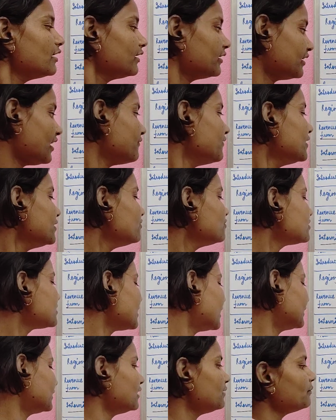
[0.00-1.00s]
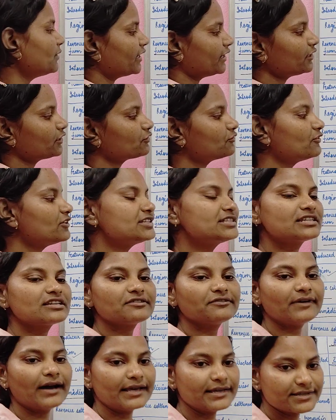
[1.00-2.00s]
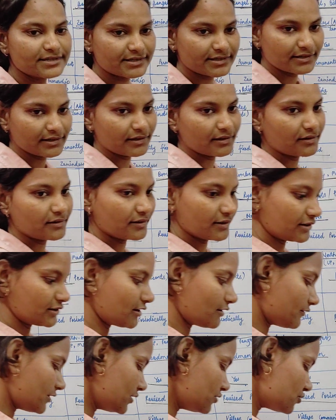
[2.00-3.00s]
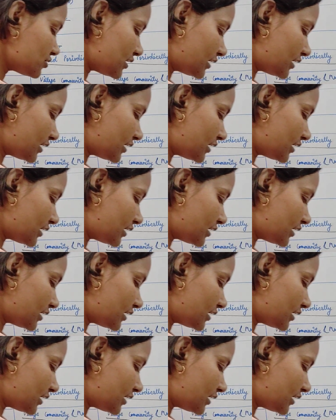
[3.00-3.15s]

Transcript: Revenue settlement was revised here. Revenue